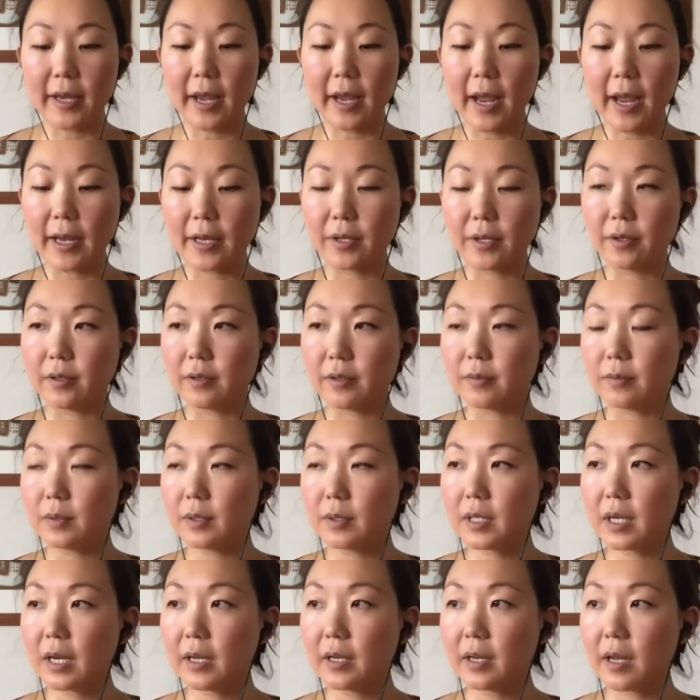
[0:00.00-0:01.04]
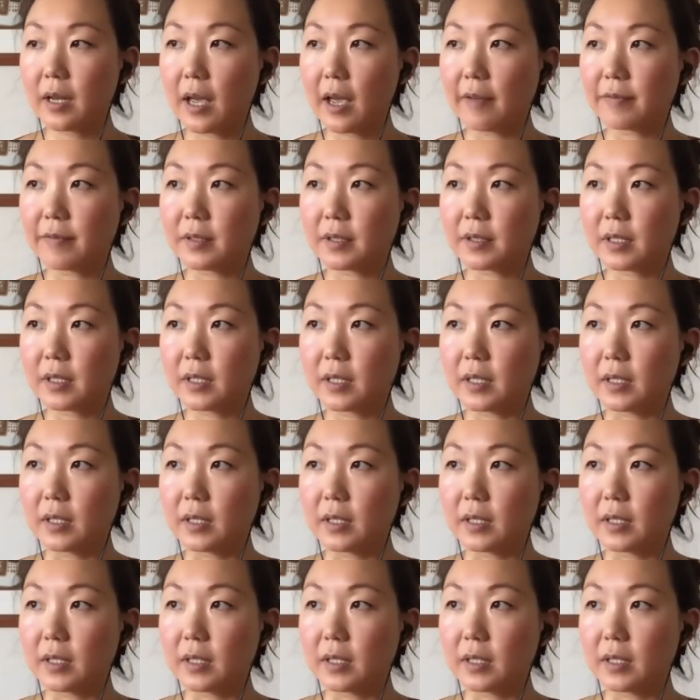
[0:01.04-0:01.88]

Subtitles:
and you kind of have to